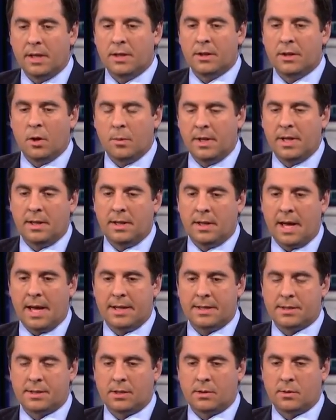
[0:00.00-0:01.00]
nobody
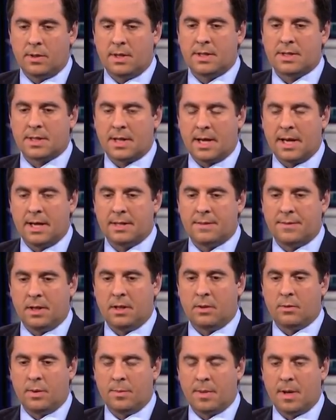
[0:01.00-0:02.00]
likes to criticize
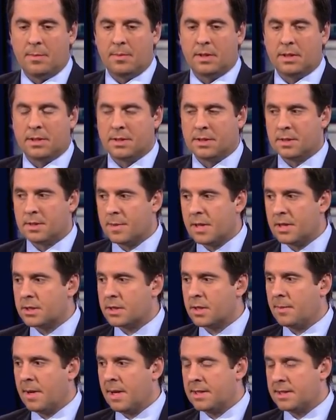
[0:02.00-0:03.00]
fellow Republicans,
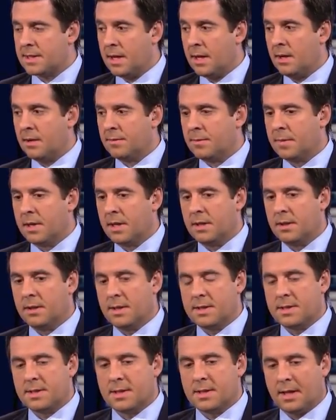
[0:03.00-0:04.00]
especially myself, but
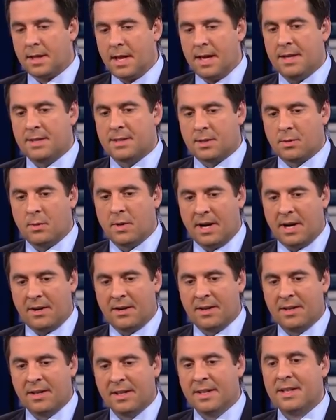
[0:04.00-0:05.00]
this is a case
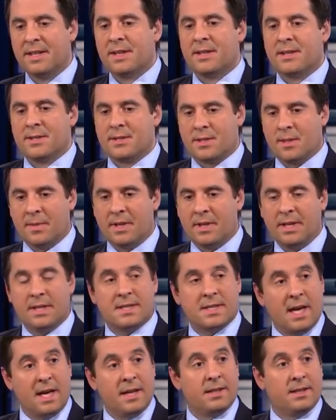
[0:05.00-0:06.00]
where somebody
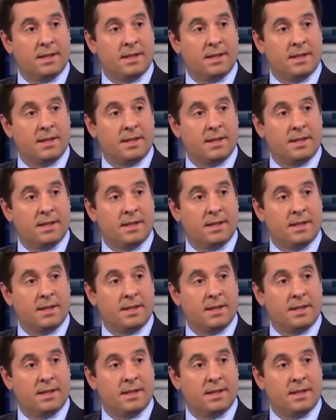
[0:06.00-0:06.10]
decided